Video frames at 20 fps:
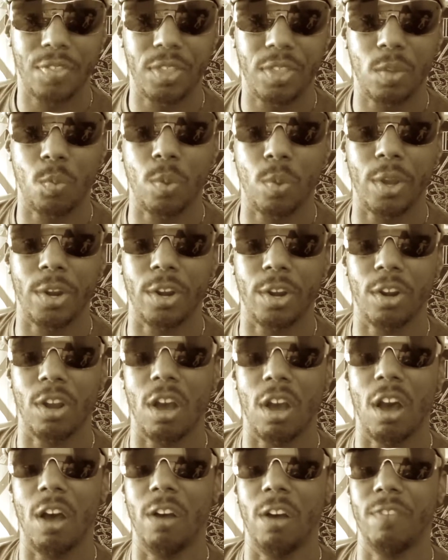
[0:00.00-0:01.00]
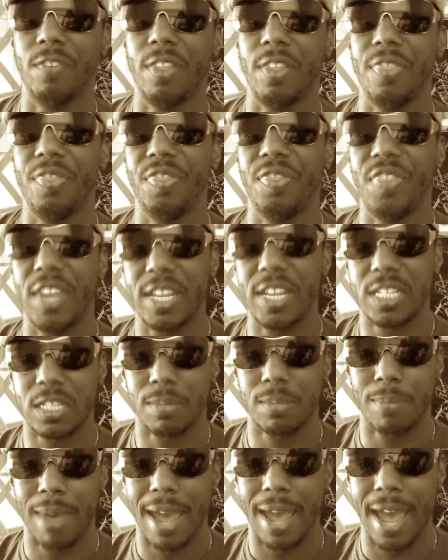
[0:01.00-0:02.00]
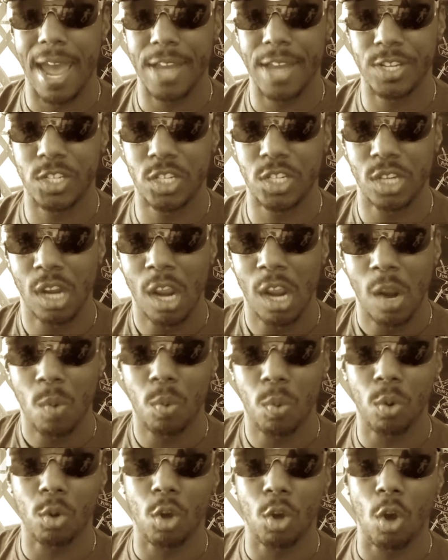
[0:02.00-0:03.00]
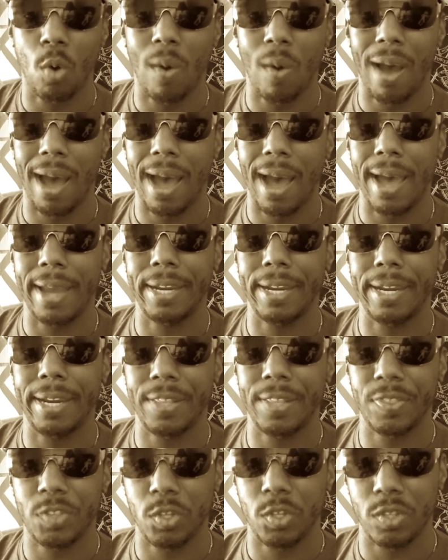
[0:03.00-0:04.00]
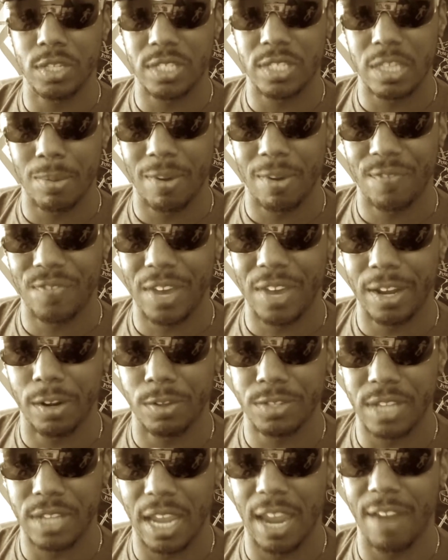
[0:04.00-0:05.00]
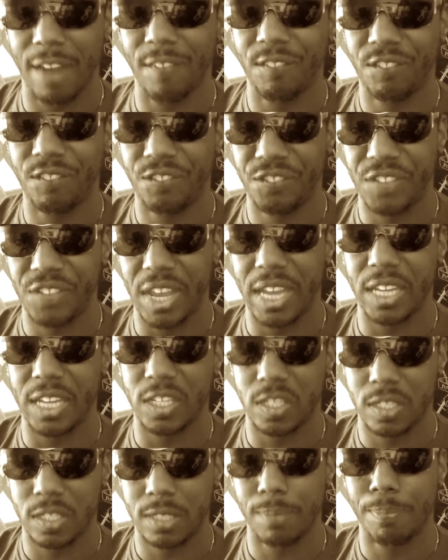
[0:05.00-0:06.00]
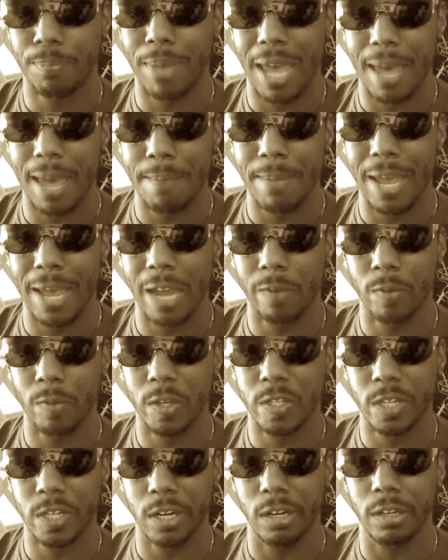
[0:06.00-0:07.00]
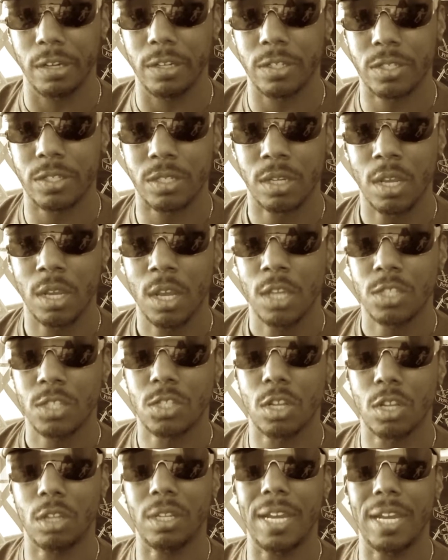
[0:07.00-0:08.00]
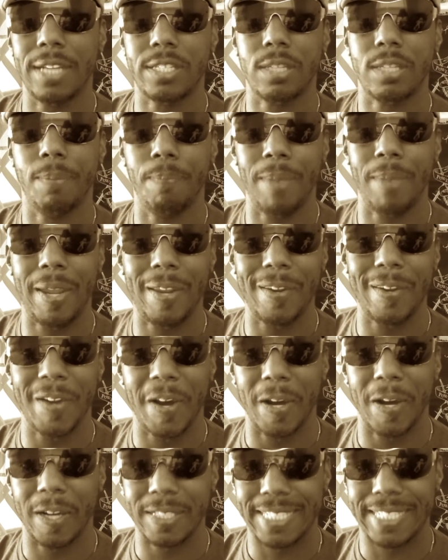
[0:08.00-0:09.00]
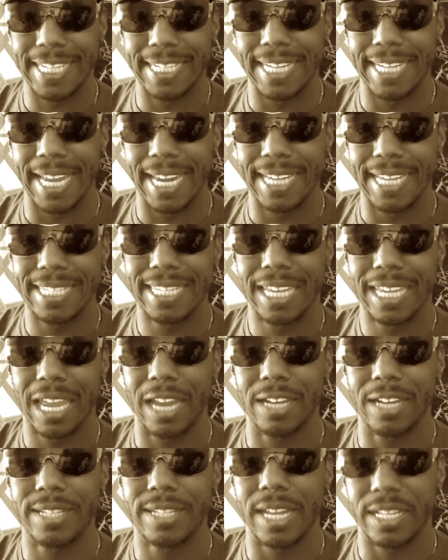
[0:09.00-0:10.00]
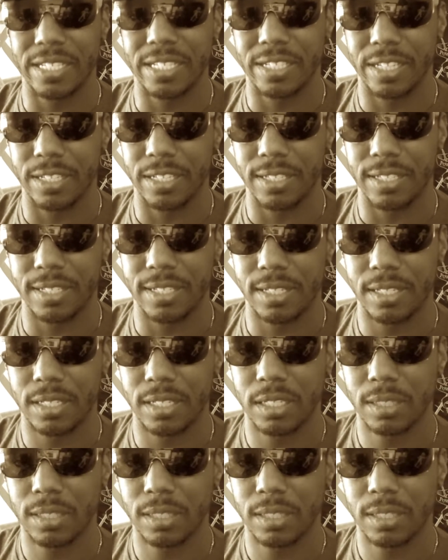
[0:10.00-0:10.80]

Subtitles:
the winner of this match will go on to the semifinals and face Batman Returns. So let's meet today's contestants.